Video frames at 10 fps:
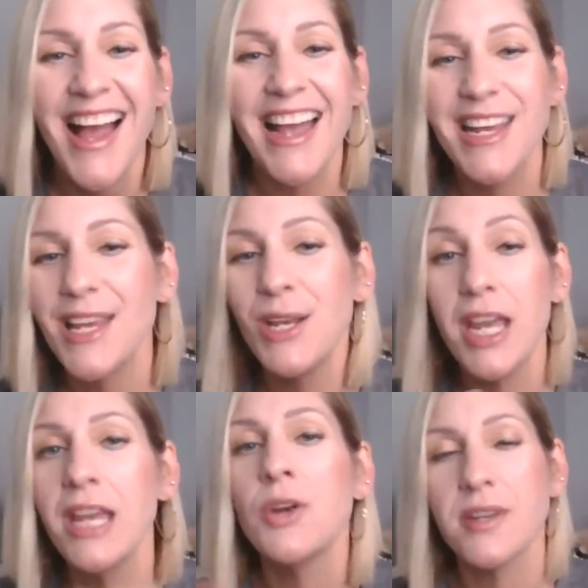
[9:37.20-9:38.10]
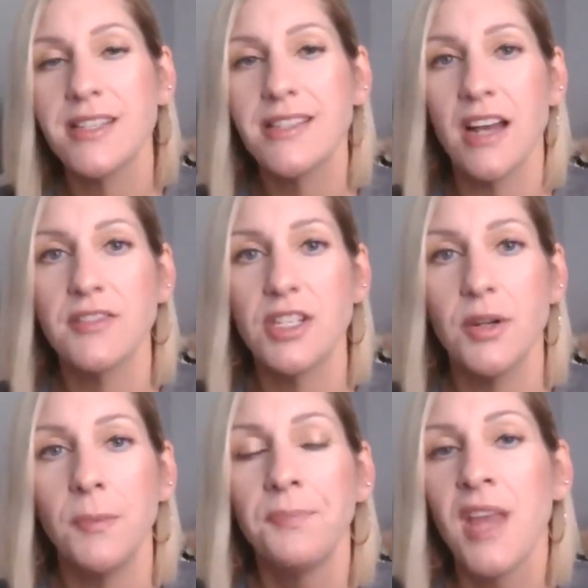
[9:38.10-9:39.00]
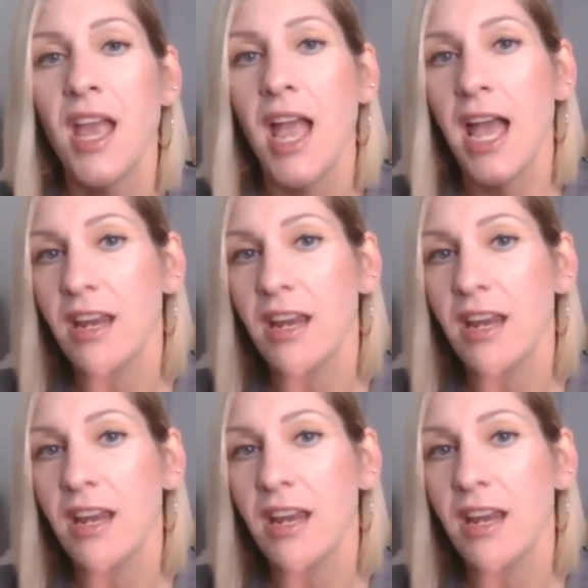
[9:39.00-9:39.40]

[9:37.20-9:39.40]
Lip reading: And he knew his stuff too. And